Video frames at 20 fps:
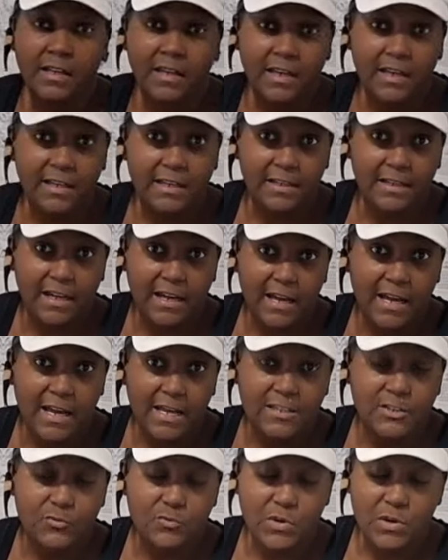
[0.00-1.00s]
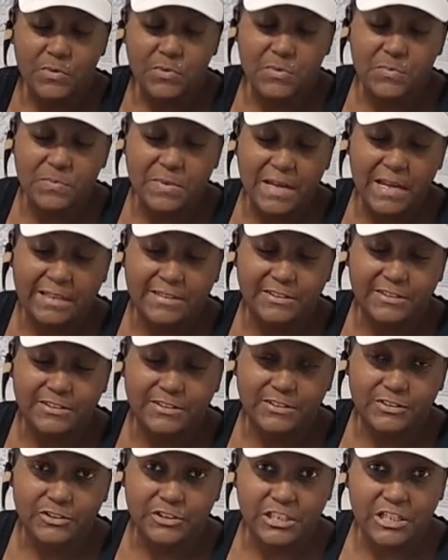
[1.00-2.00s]
Hey guys, welcome back to
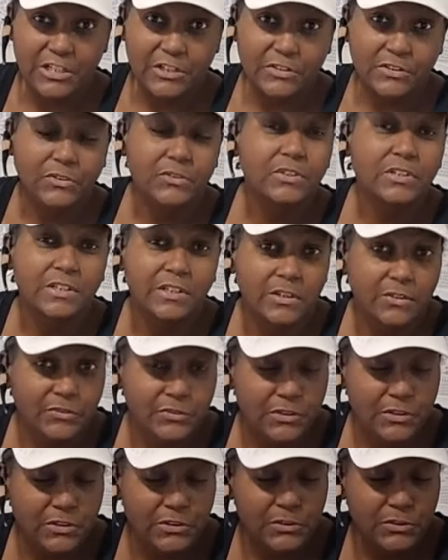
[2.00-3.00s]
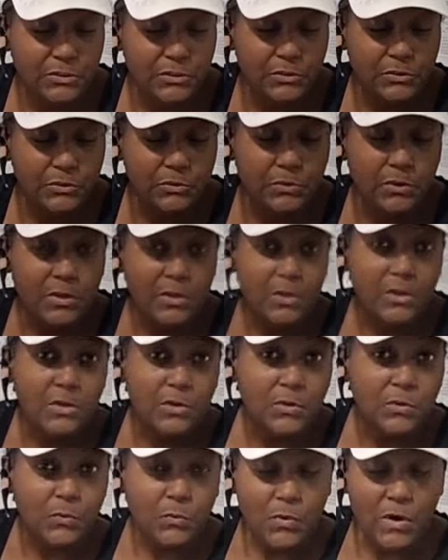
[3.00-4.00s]
the channel, and if you're new,
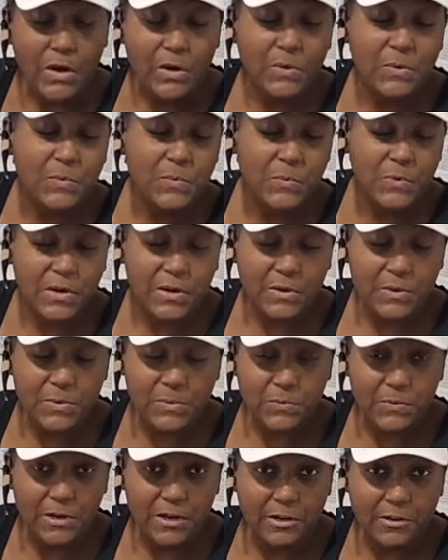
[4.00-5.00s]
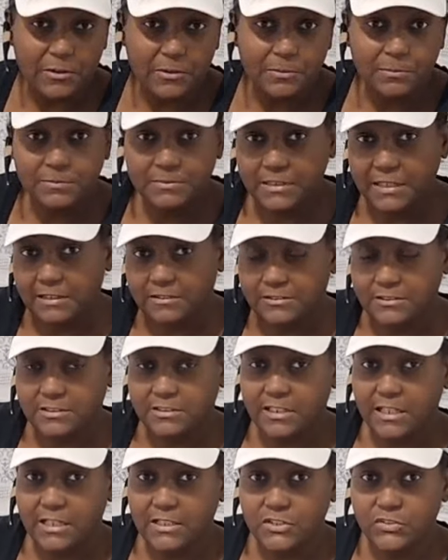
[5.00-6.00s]
welcome, welcome, welcome. Now
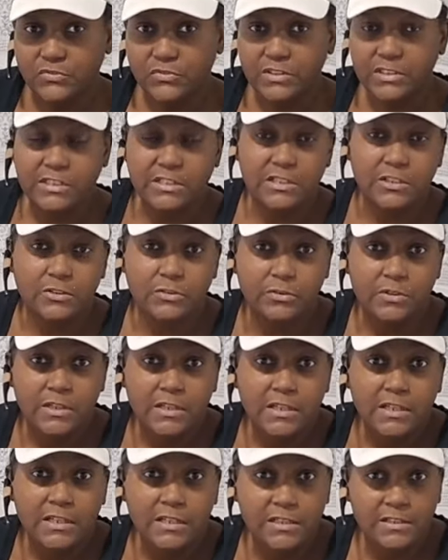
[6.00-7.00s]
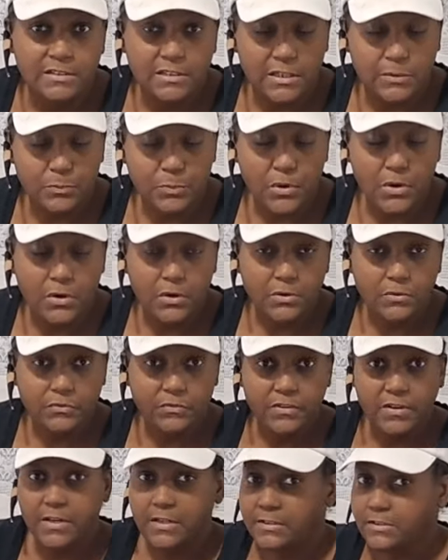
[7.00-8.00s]
today's video is a
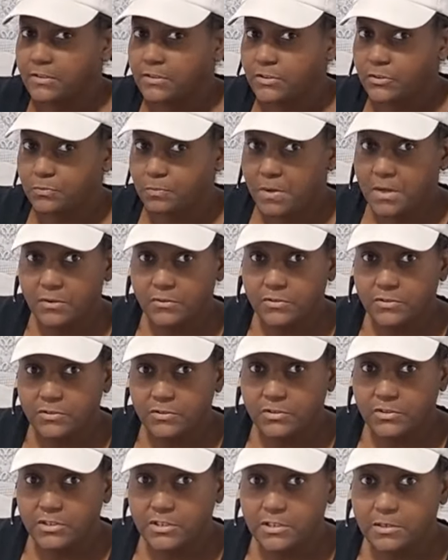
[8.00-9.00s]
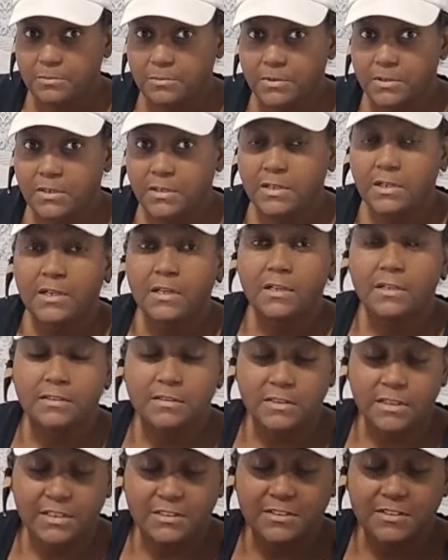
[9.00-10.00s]
Partphoner sponsorship.
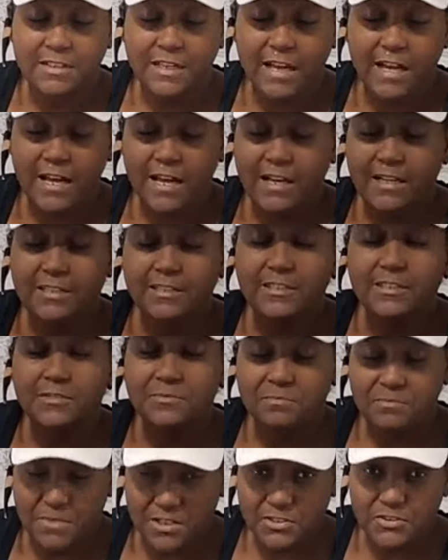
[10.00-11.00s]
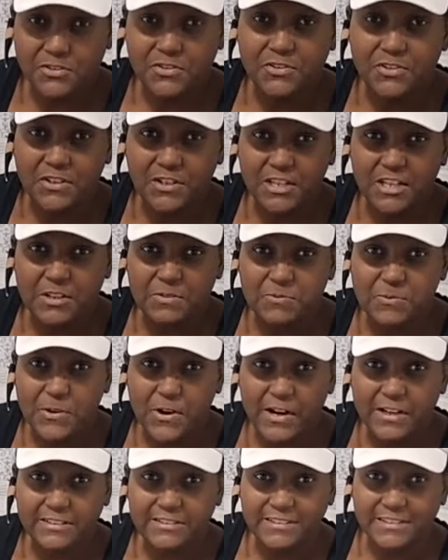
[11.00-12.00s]
Now you guys, make sure you keep
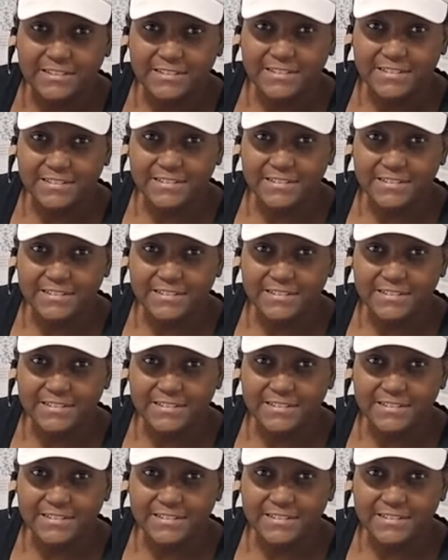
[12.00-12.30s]
watching.